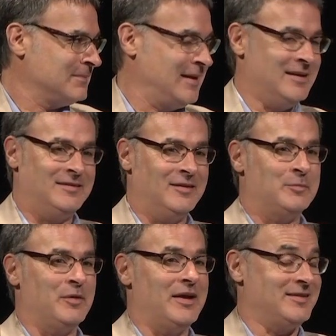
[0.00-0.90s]
And it
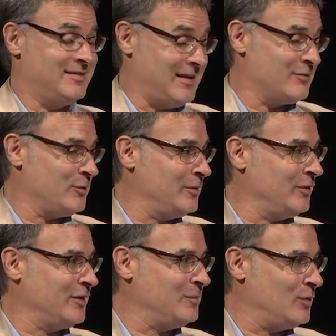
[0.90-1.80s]
displaced several
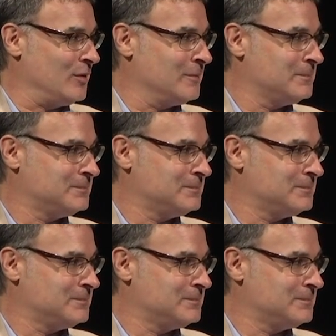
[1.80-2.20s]
million more.